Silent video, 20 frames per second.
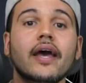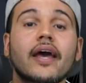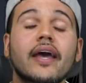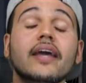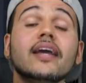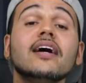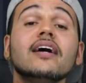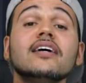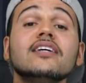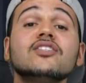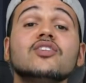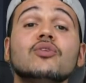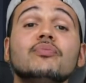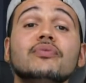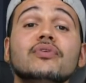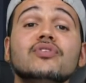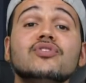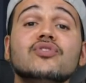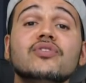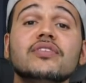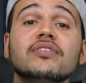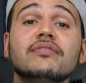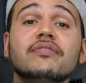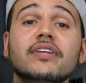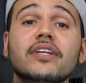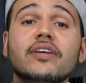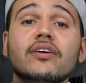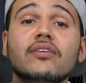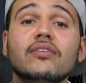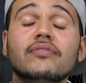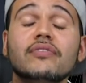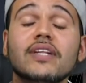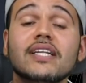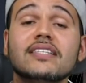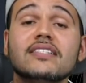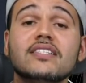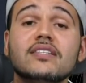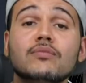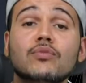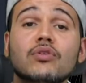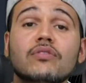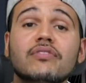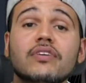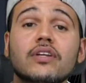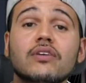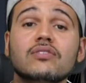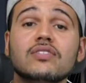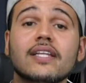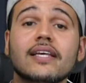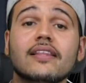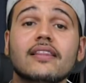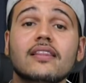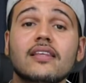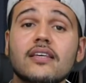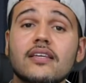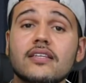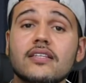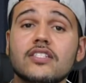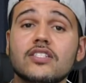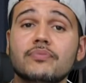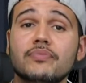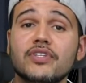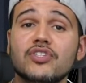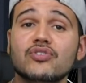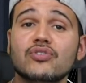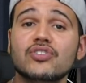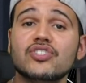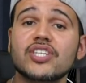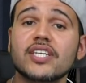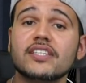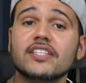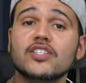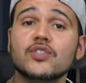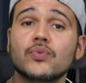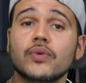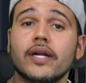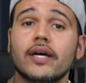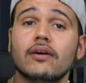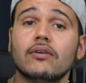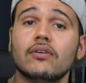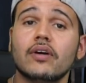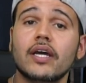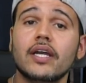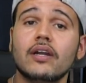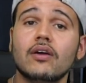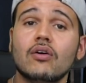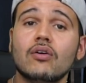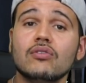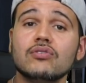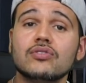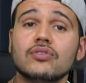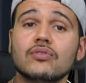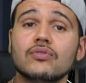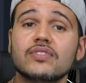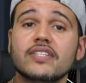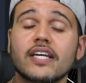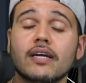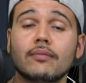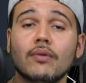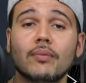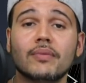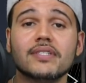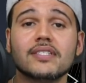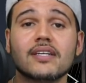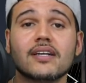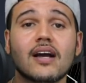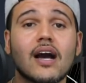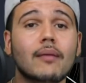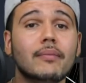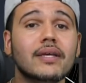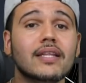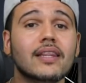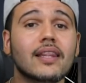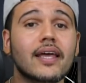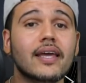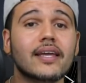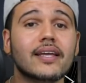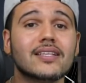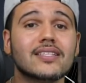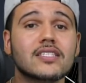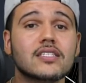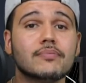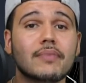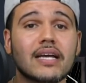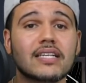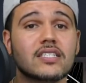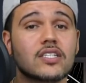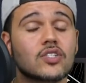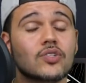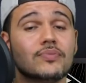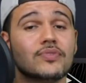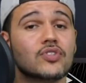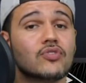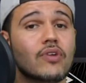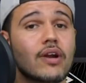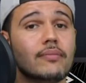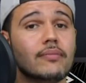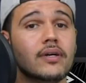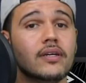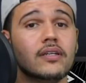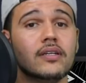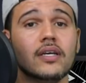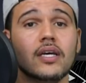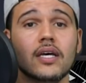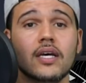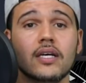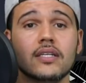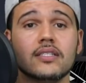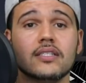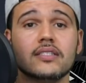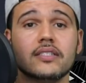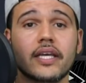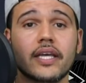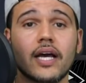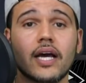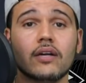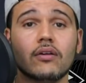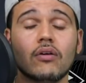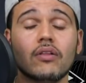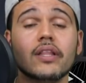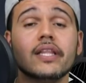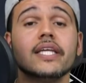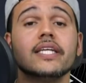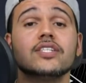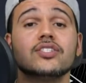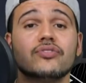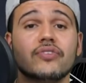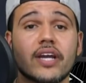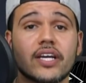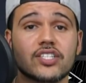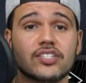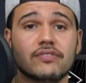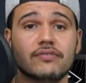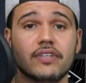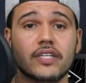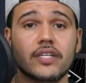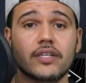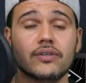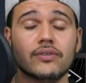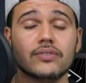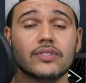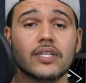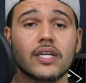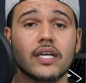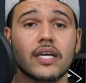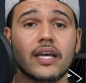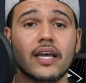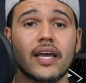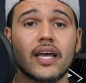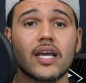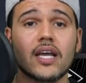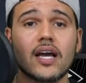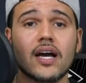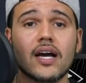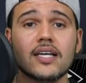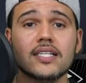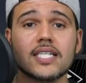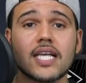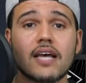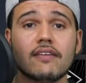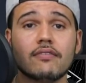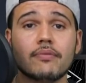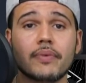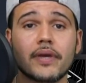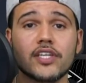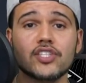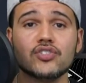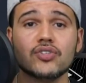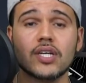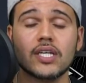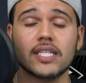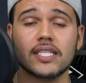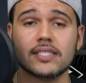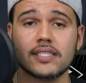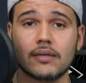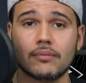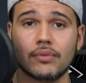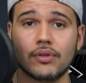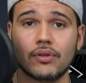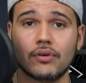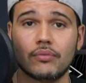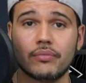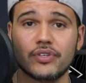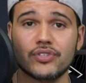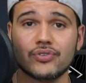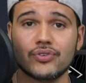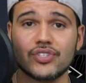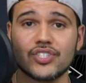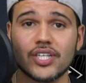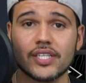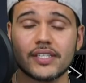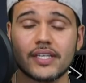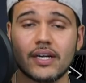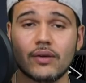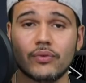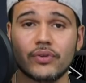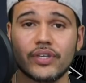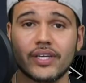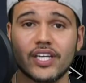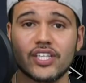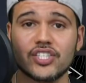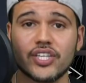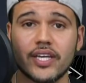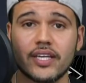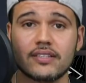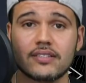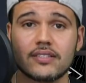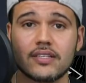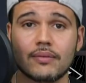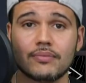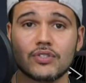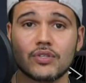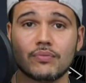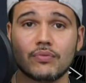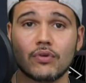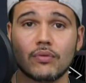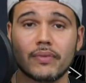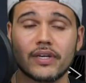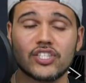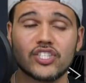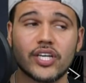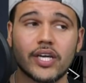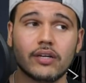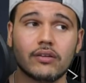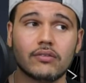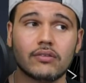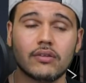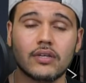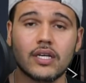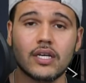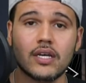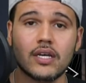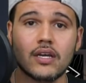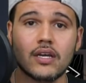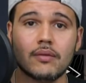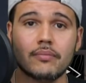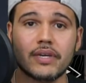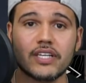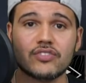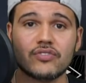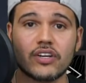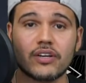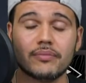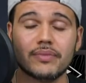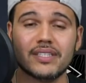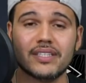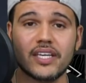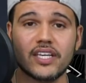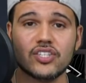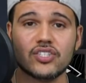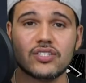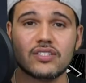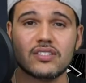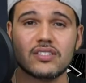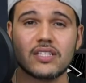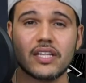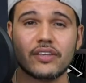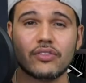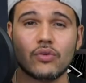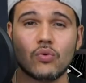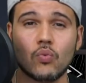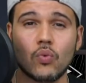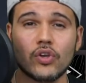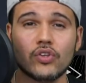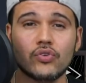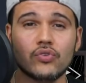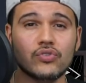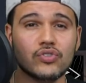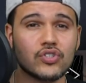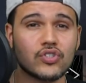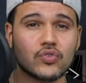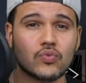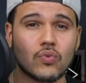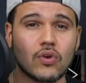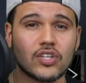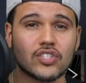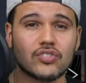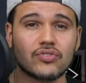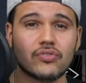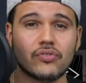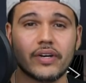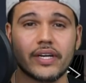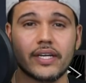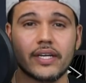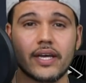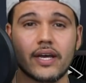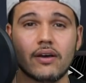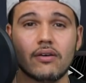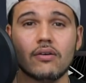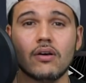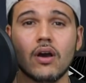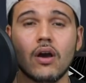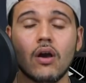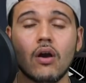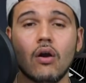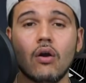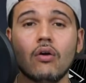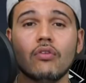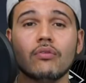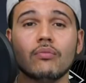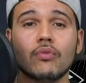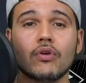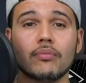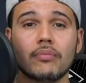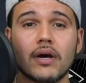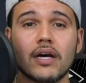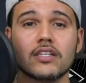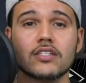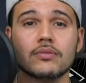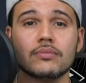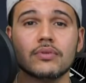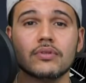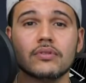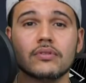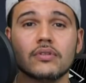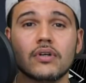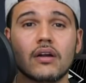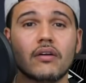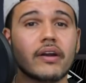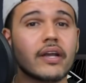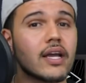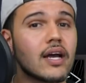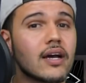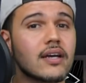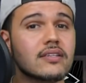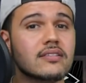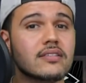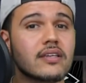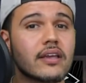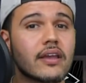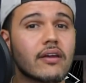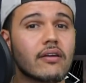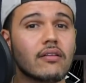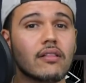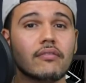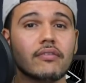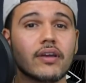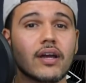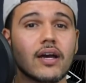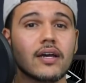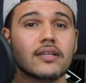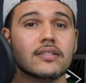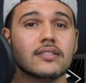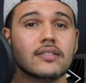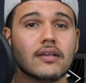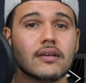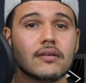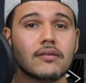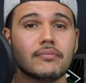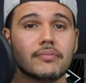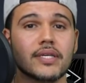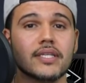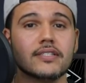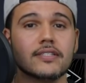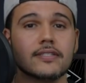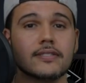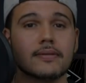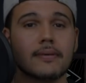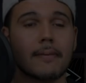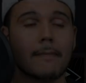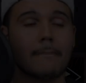Hey, guys. Hope you enjoyed the video. If you'd like to see more videos like these, be sure to check this one out. And also take a moment to comment, like, and smash the subscribe button to stay on all the latest reaction videos. And guys, I have a Patreon link down below. Be sure to check that out when you get a chance. Help support my channel. Makes recommendations like the one you just watched right now all the more possible. All right, guys, take care. Love you guys. Peace.